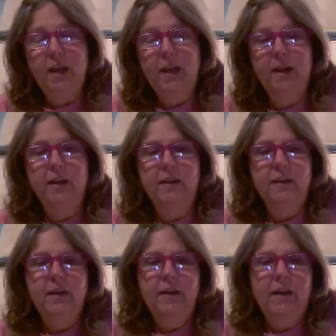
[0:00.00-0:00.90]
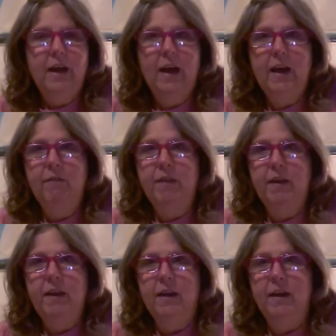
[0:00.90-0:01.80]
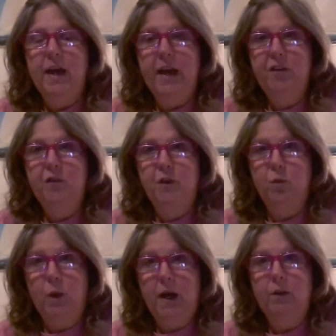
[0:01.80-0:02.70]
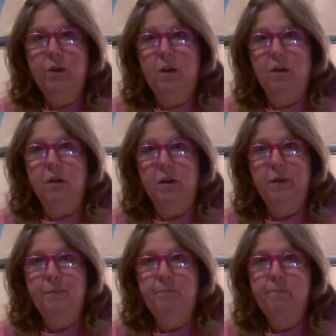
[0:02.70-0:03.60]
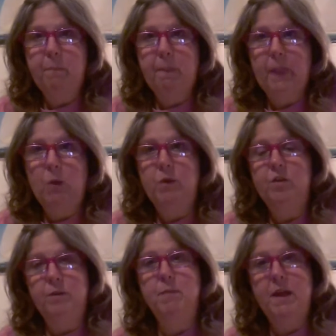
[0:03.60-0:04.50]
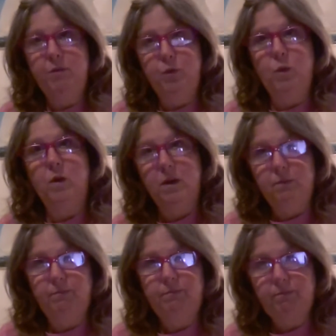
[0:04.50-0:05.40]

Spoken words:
and I have the Ashford Wild Carter, which is made for